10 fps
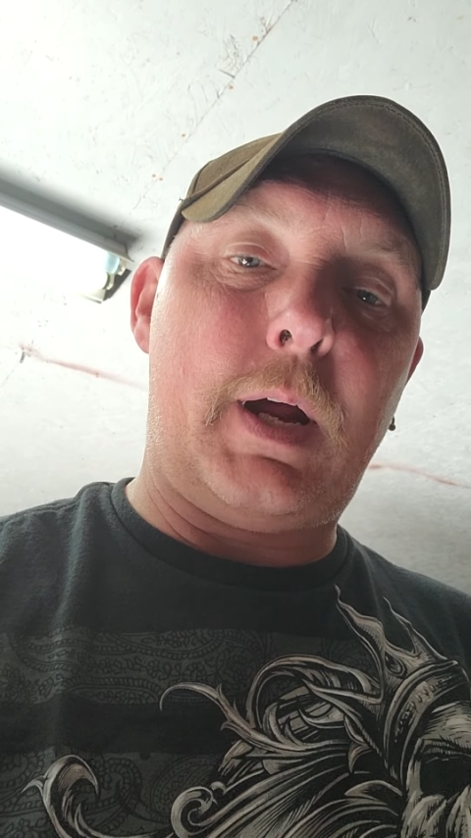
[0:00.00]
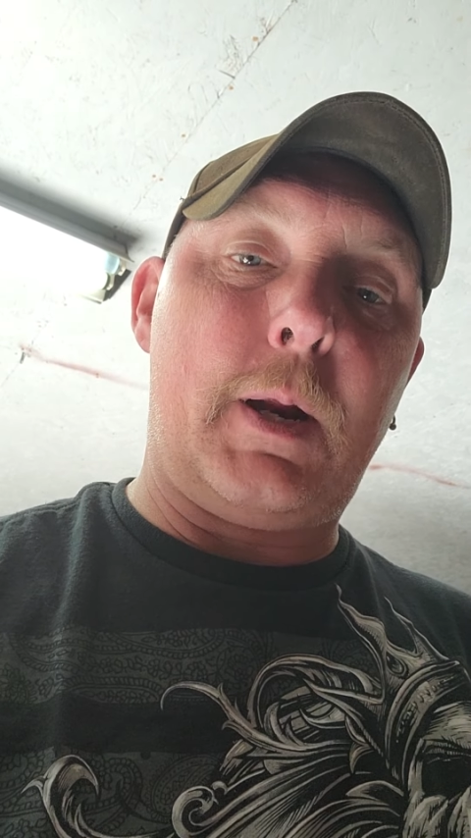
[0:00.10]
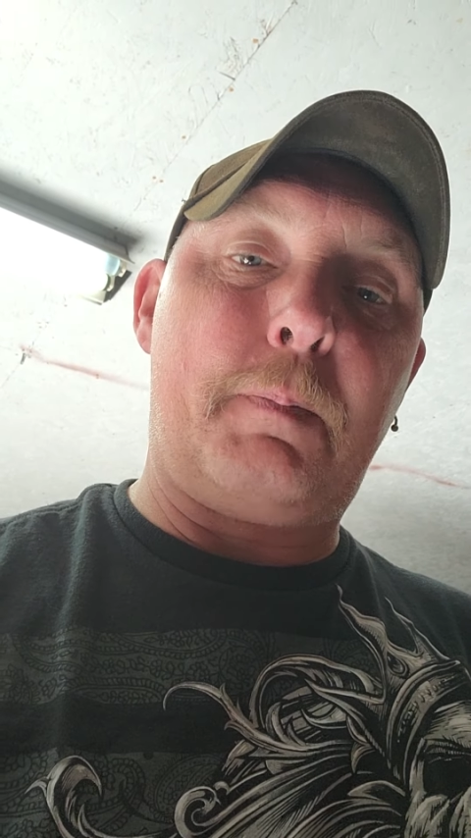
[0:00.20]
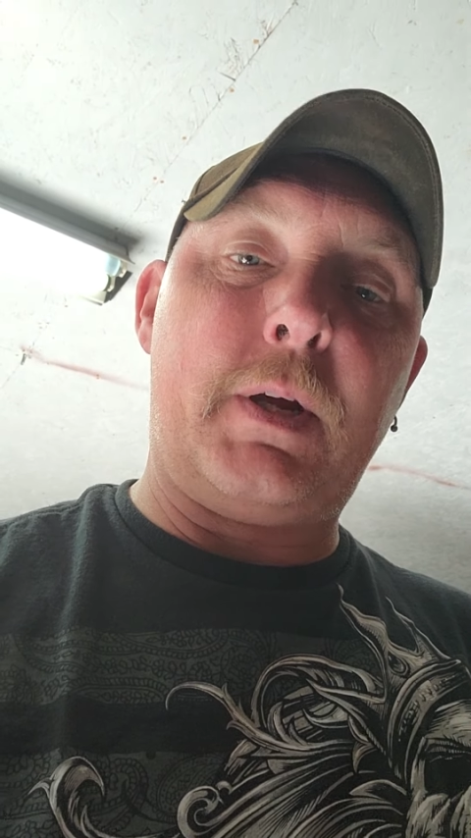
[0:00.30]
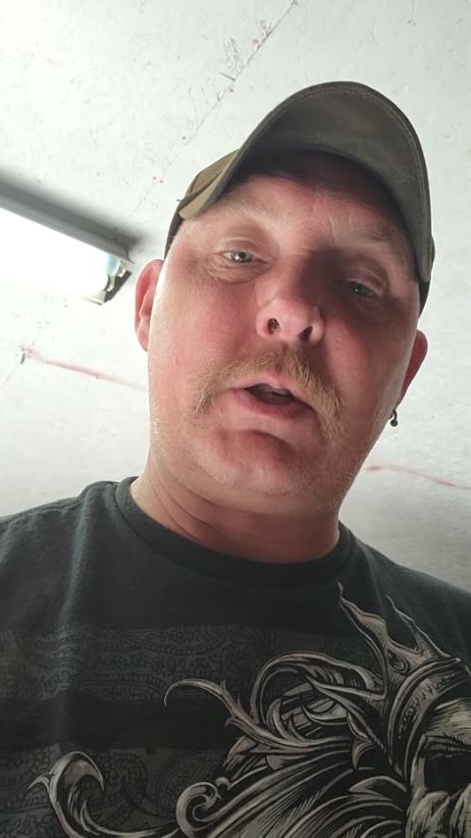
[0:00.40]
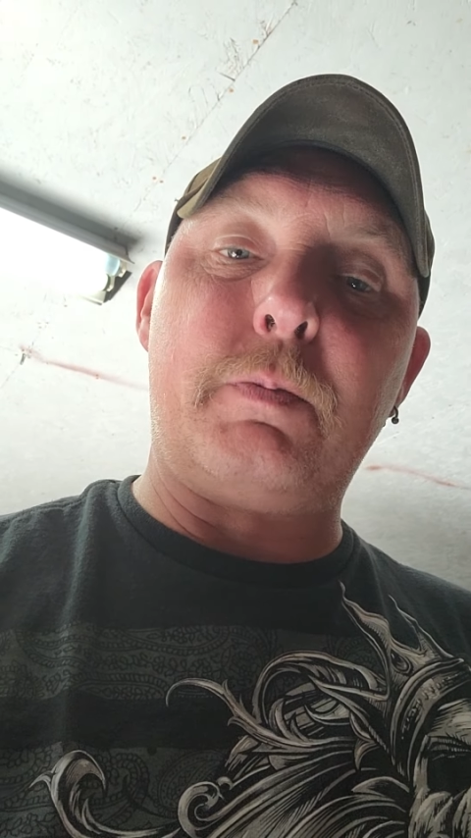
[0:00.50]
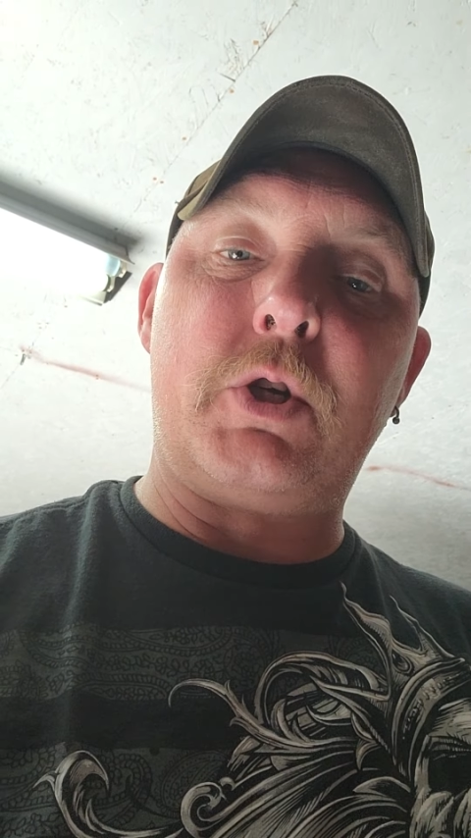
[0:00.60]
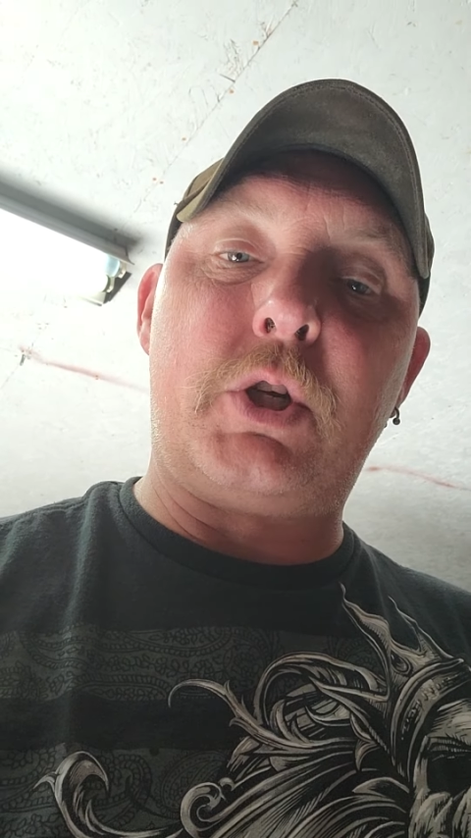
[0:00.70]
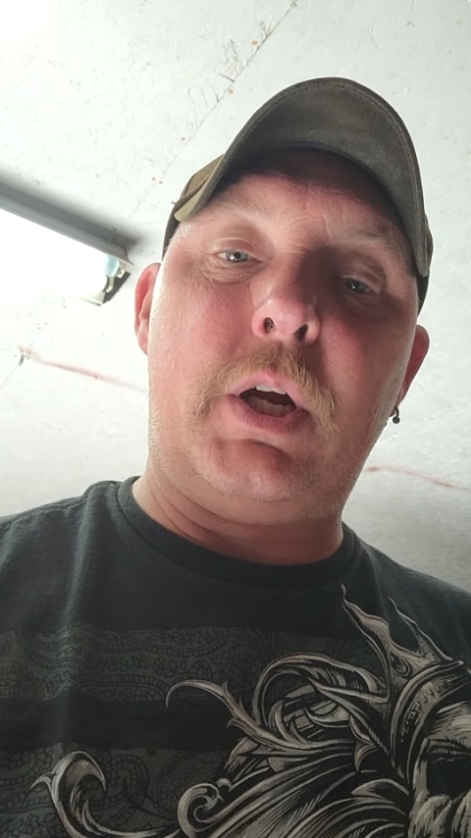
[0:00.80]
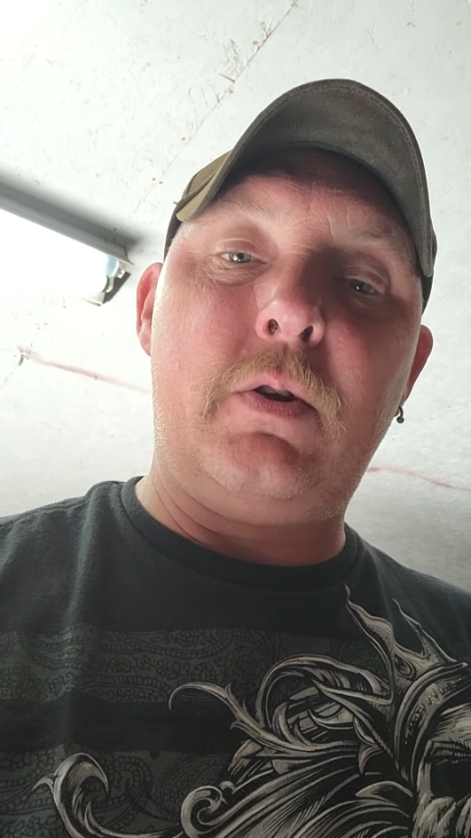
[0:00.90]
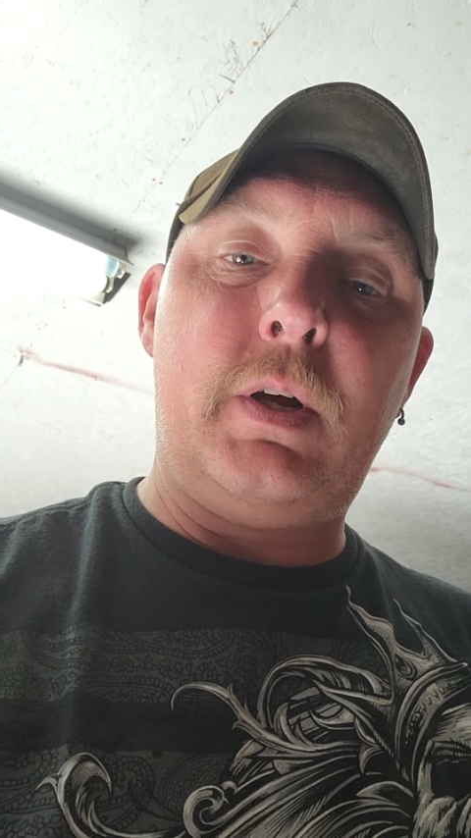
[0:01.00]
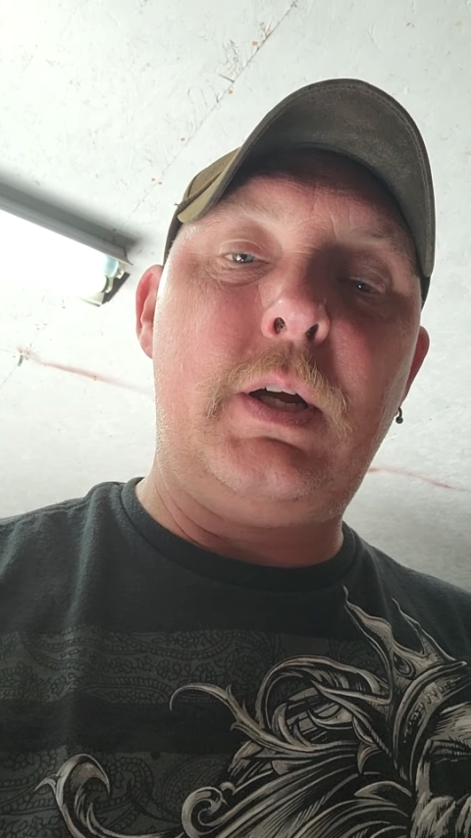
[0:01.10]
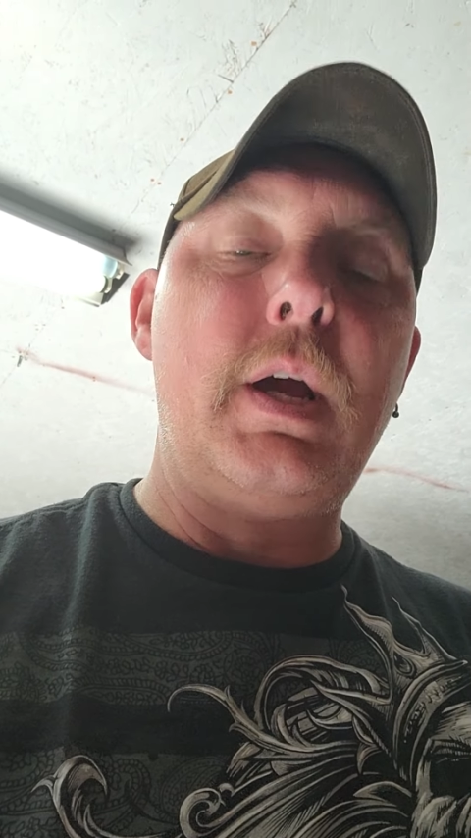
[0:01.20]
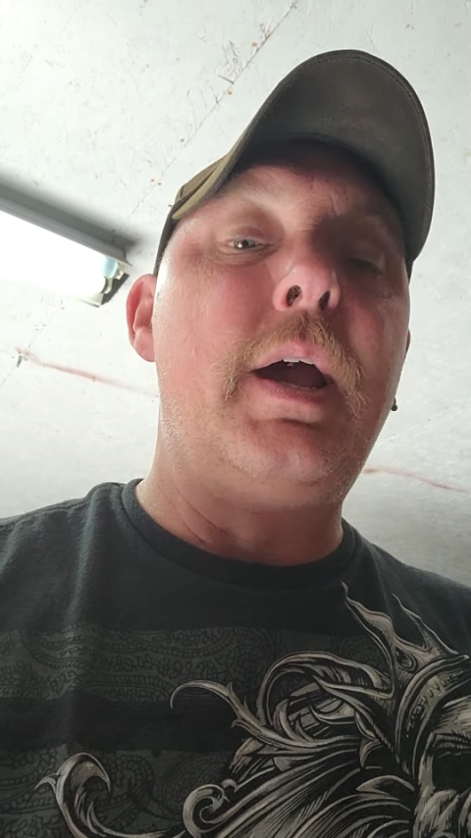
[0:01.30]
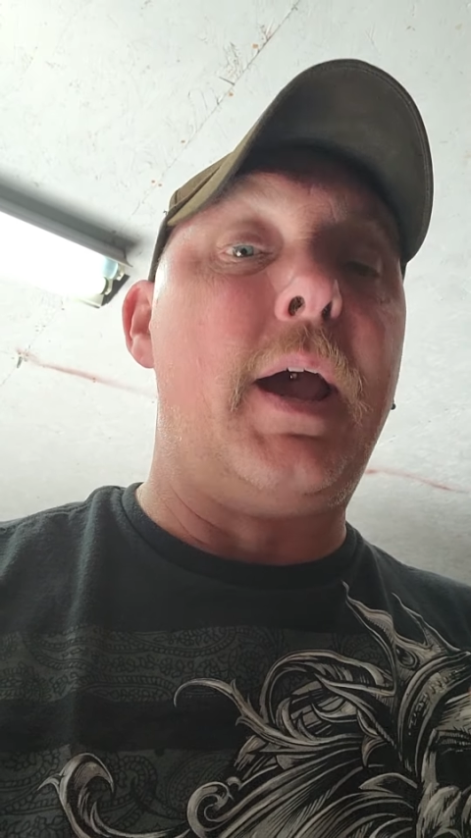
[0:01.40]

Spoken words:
and a piece of machinery,